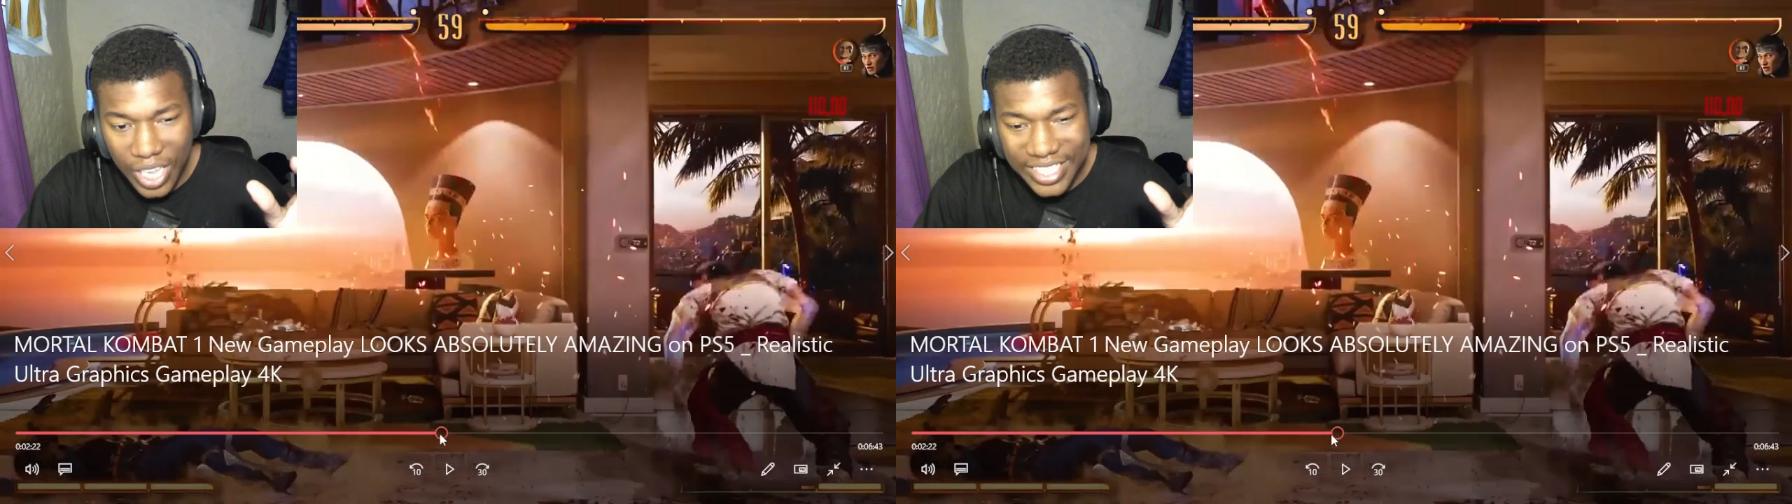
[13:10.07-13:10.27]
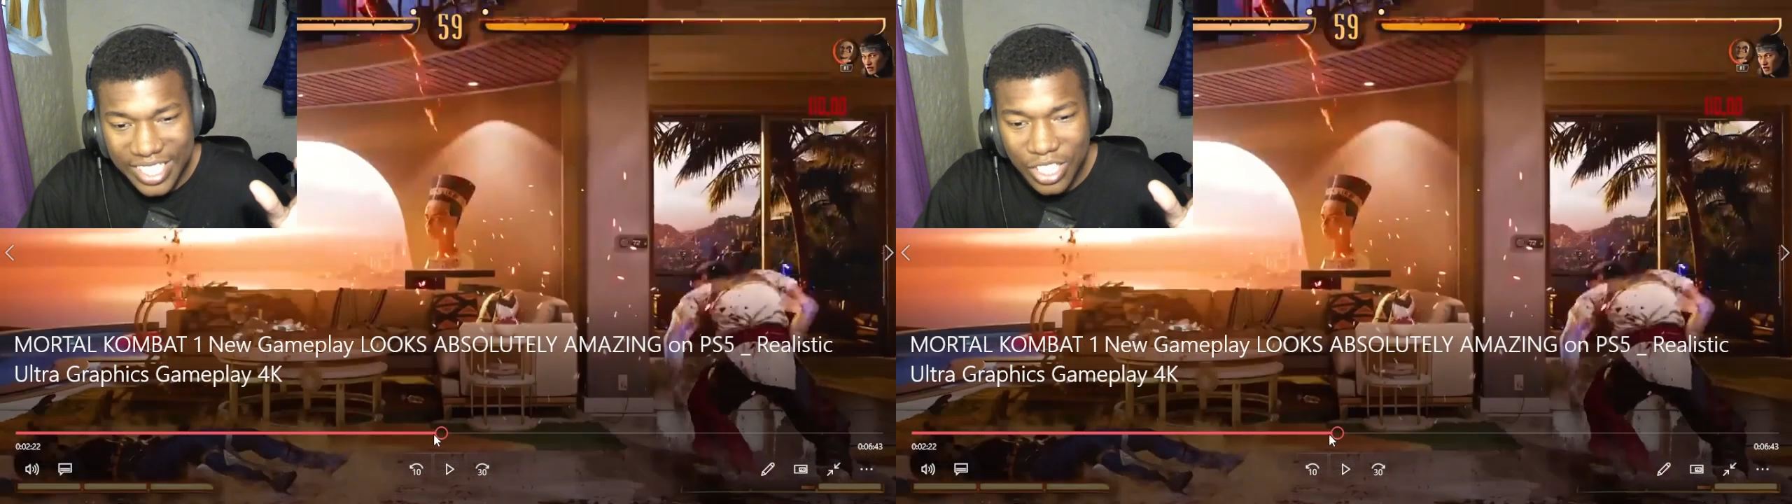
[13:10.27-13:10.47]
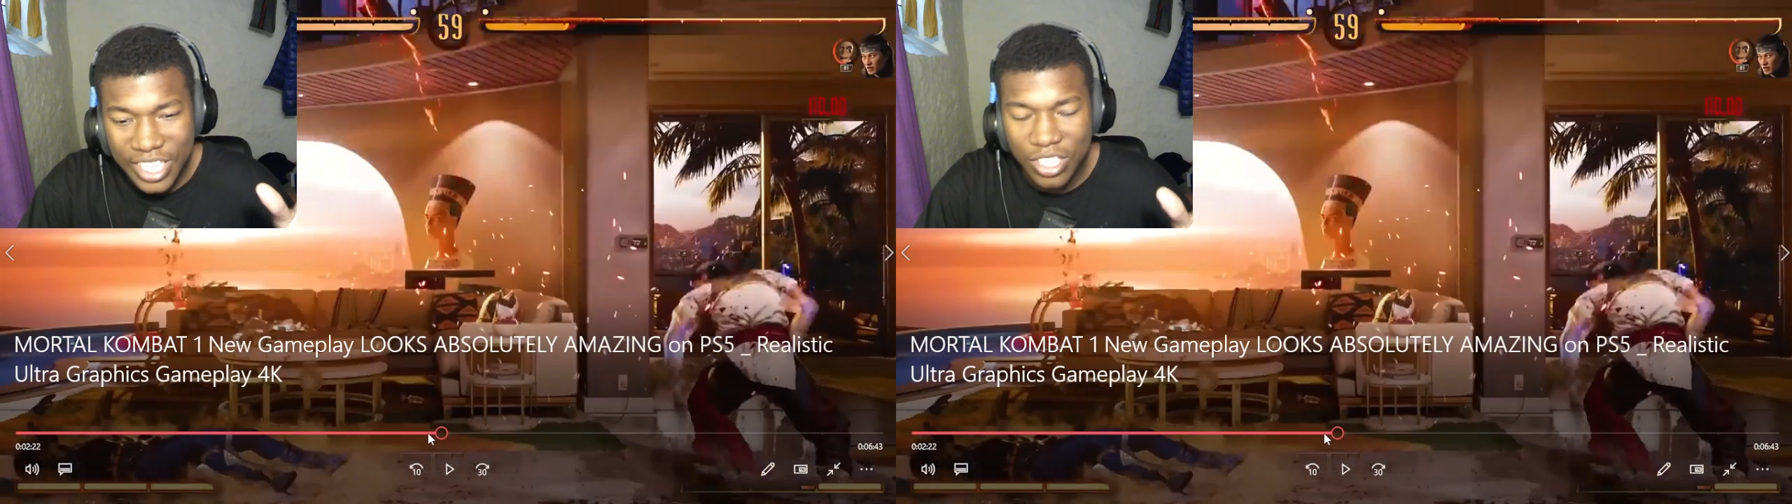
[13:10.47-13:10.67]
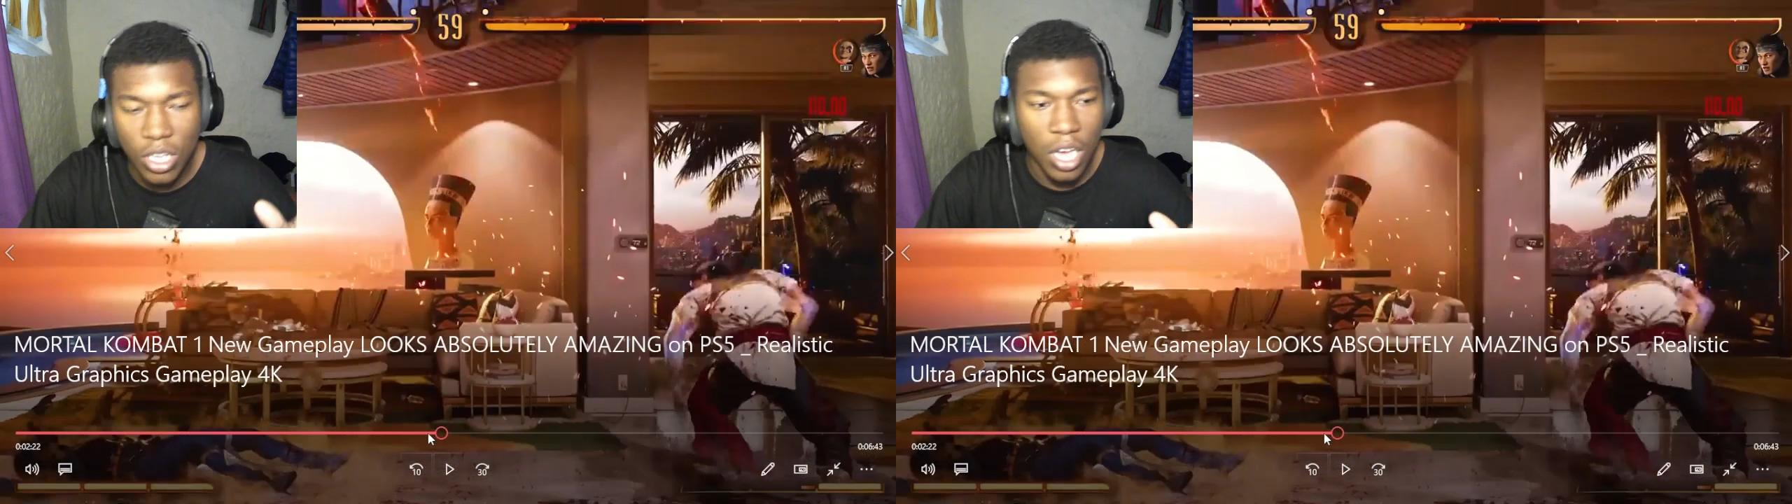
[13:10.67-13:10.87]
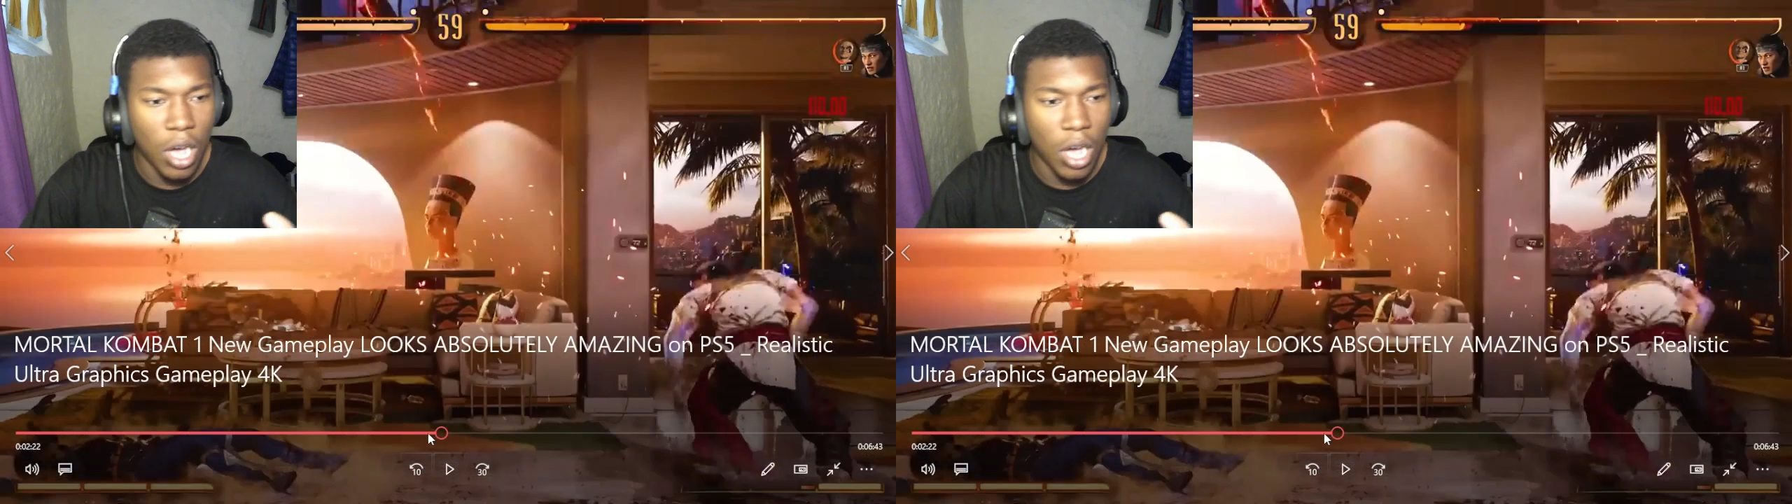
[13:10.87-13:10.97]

also has like